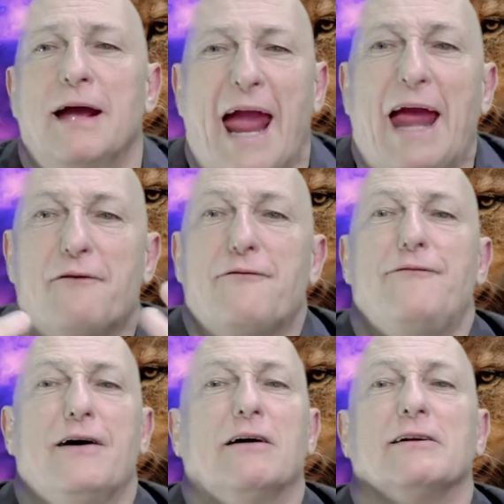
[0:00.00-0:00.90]
It
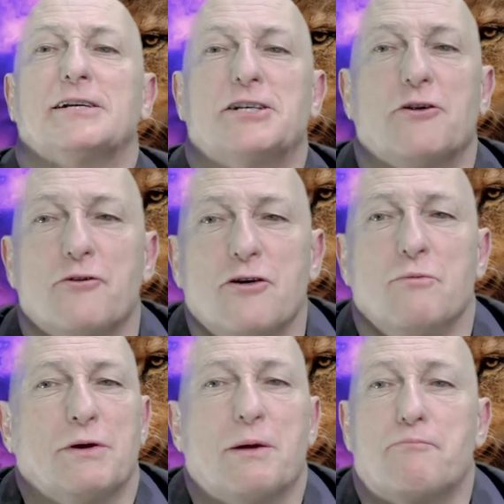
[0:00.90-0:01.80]
fills the
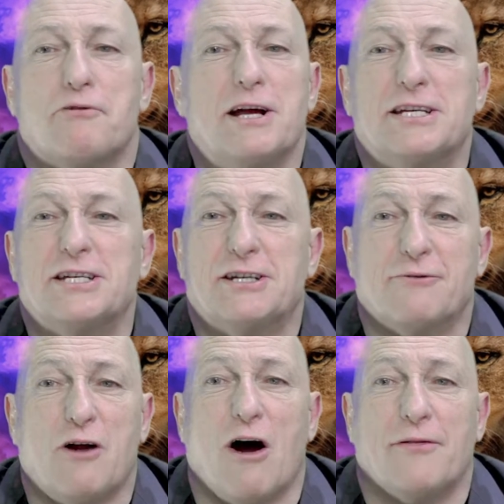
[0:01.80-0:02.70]
room with the presence
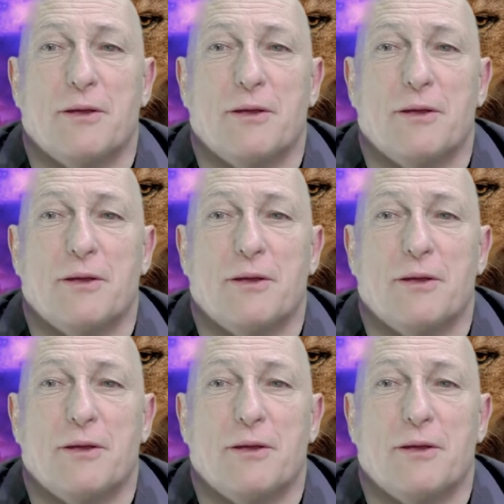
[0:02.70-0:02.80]
of God.